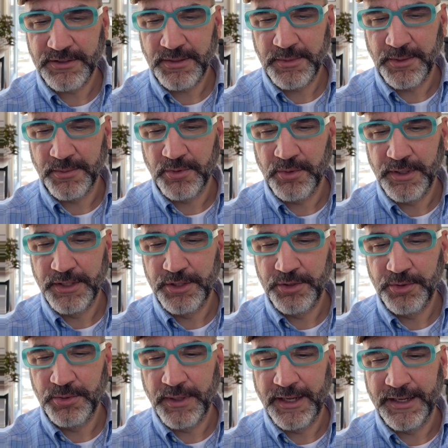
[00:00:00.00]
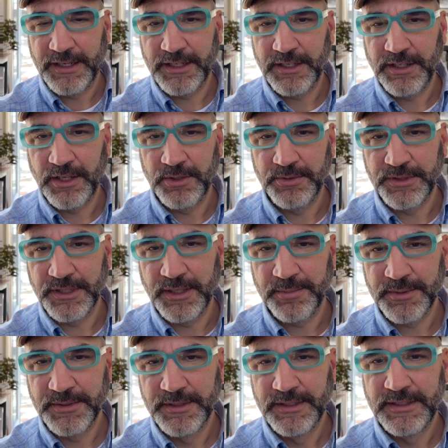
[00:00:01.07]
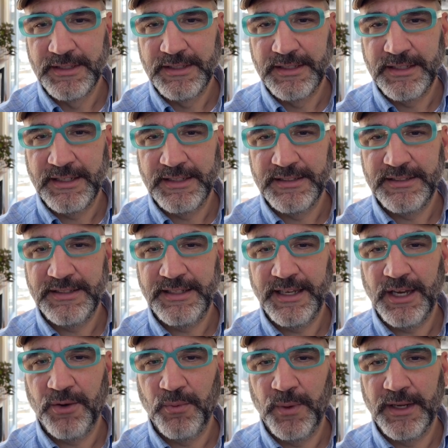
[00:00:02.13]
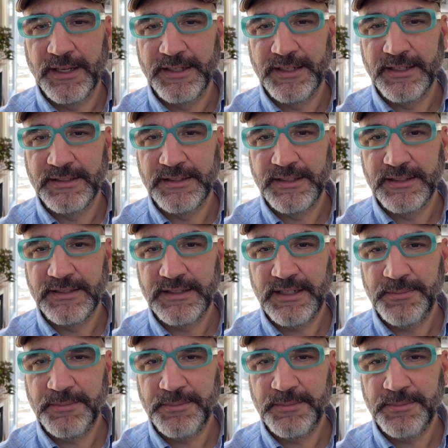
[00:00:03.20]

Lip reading: so I'm going to go ahead and do a close-up and see how well it does this.